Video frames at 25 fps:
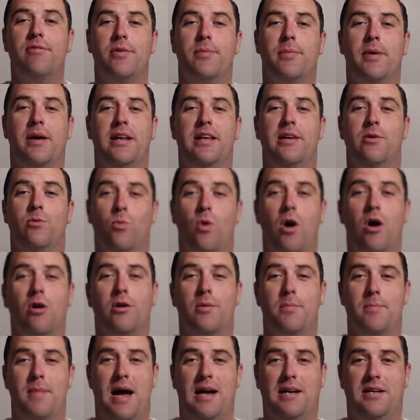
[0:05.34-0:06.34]
everybody, and
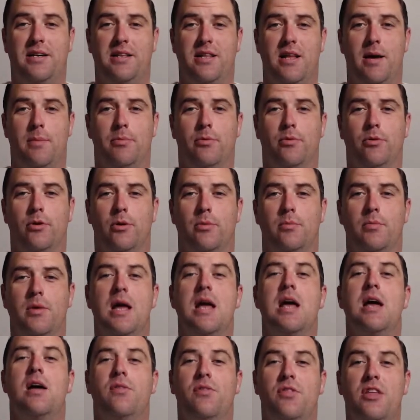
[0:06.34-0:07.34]
welcome back to the Upper Room.
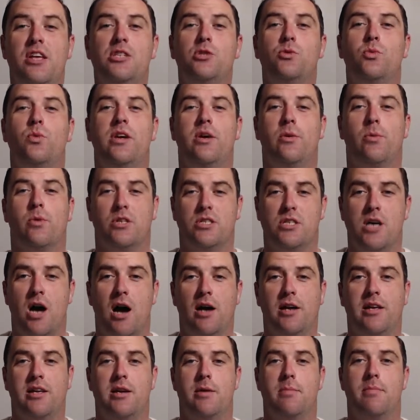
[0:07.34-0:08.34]
This week we're
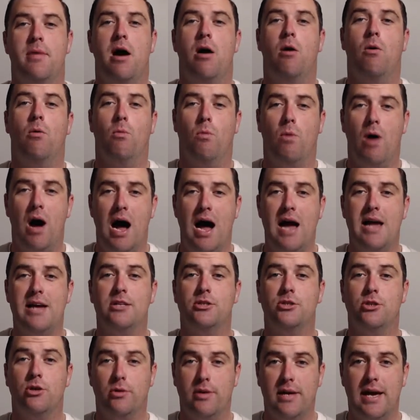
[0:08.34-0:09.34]
talking about why
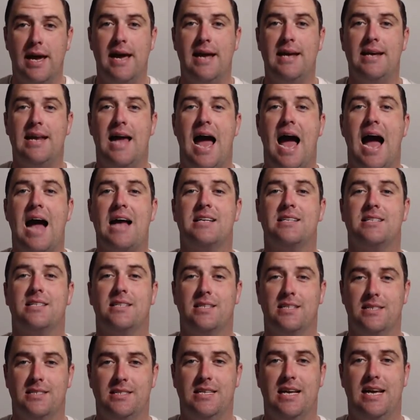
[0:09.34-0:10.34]
it's okay to
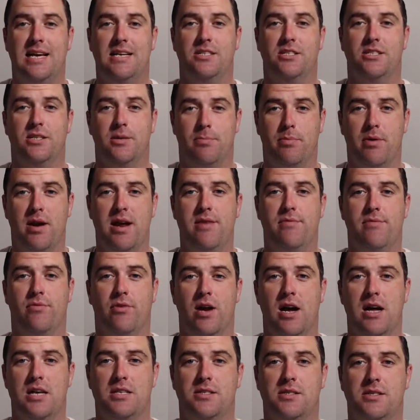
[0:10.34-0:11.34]
ask the saints to pray
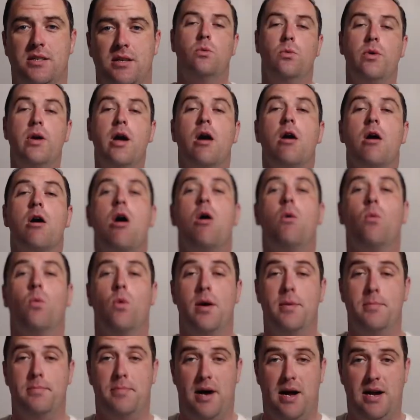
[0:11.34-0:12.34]
for us. We are all
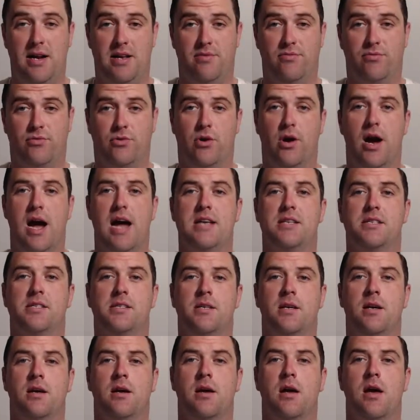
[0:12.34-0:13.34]
one body of
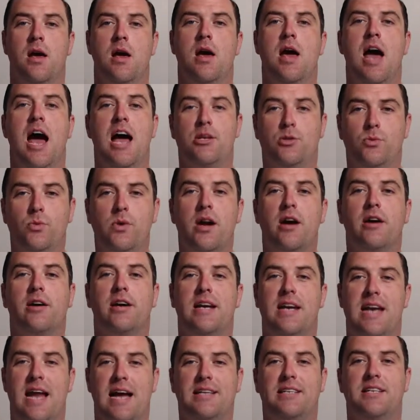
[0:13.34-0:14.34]
Christ. As we are
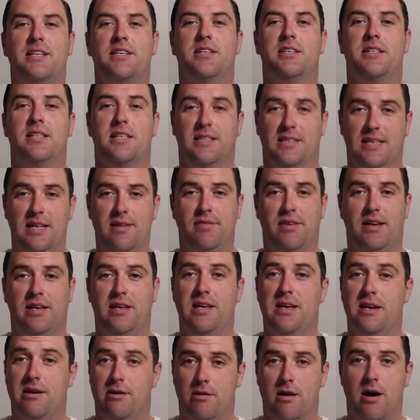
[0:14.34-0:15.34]
connected to the
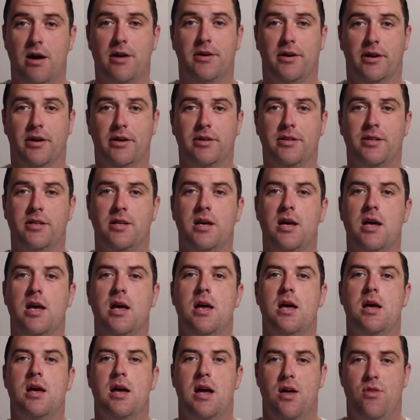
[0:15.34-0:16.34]
living here on earth,
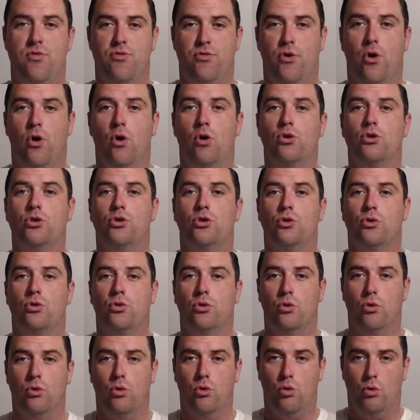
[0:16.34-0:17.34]
and those
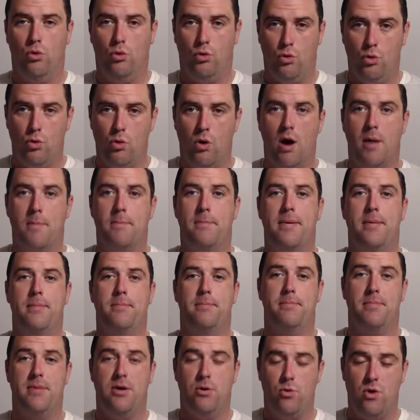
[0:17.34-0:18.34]
who are
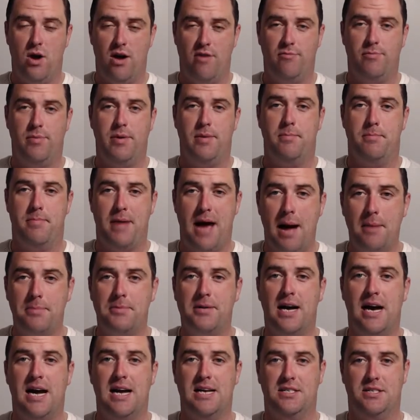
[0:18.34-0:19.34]
been who have been
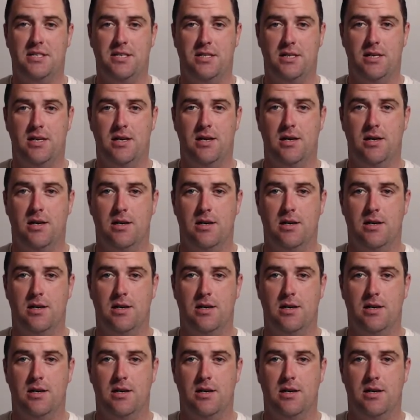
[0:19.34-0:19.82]
baptized